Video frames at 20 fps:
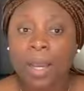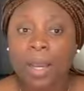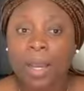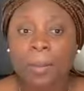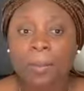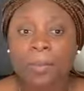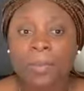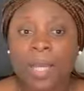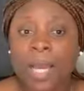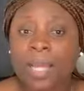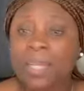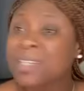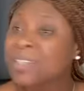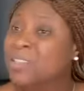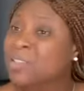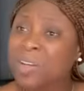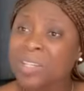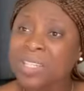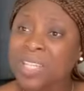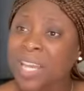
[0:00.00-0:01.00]
And
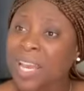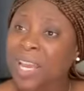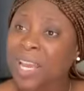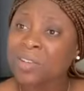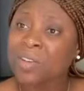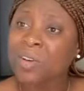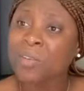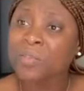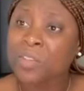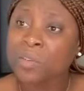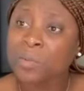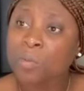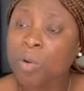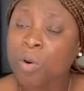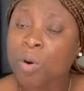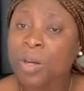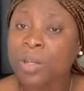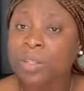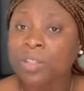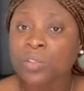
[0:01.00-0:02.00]
it's not the end of the
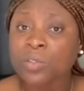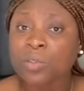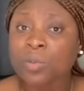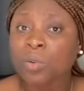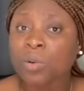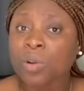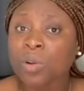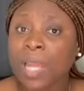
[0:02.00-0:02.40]
world, you know,